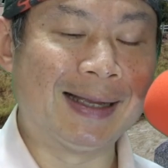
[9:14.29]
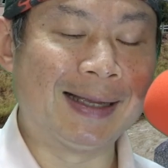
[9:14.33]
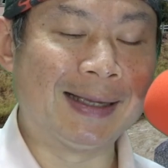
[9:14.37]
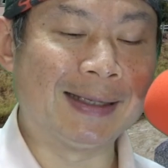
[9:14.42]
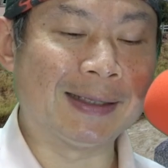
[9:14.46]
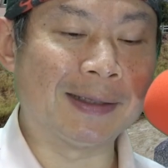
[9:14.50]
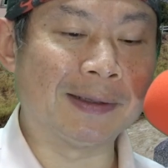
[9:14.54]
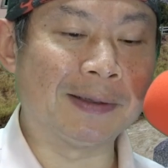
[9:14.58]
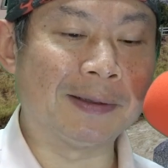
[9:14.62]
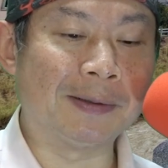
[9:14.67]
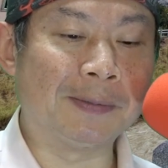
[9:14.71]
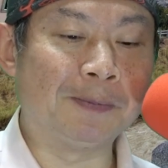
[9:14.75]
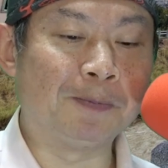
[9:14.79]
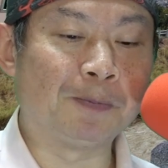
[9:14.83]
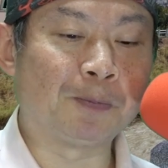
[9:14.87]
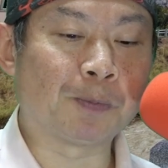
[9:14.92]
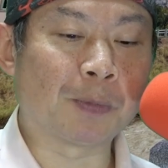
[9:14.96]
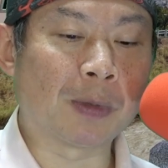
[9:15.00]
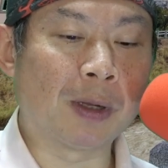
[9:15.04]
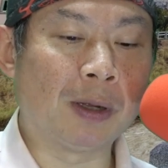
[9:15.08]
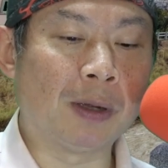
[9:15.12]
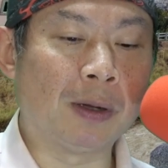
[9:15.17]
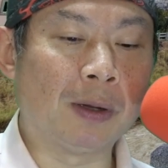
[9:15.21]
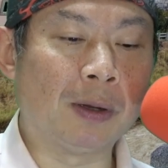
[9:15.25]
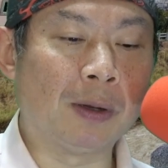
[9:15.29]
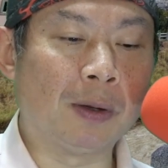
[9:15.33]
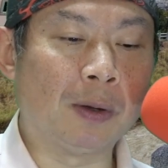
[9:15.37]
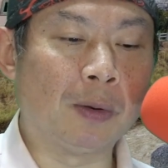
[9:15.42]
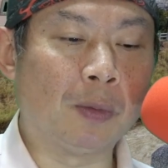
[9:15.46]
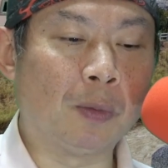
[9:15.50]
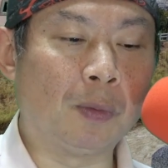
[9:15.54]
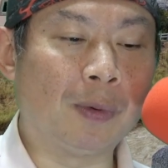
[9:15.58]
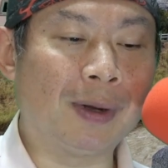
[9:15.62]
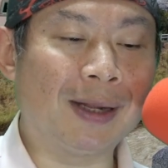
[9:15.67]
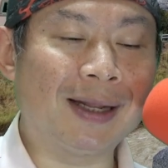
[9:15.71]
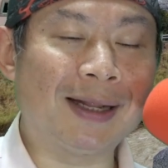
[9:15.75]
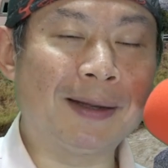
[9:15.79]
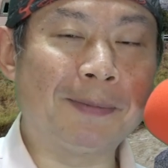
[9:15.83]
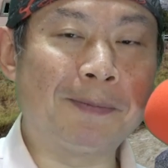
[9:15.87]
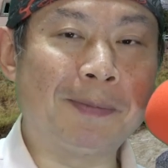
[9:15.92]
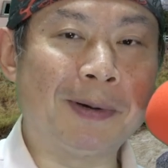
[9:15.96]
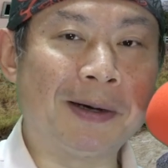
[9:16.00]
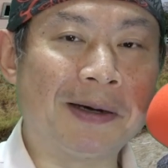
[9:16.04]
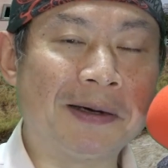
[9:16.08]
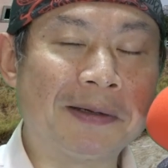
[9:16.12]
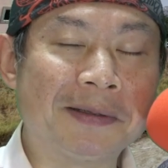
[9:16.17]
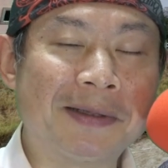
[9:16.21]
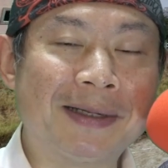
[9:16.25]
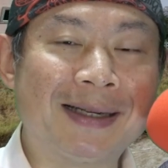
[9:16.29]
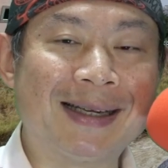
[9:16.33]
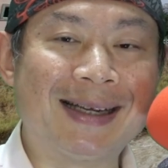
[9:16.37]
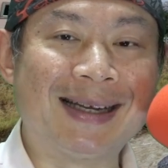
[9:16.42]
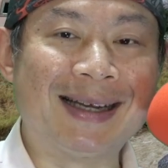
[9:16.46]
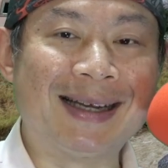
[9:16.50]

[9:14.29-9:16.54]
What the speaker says: So what about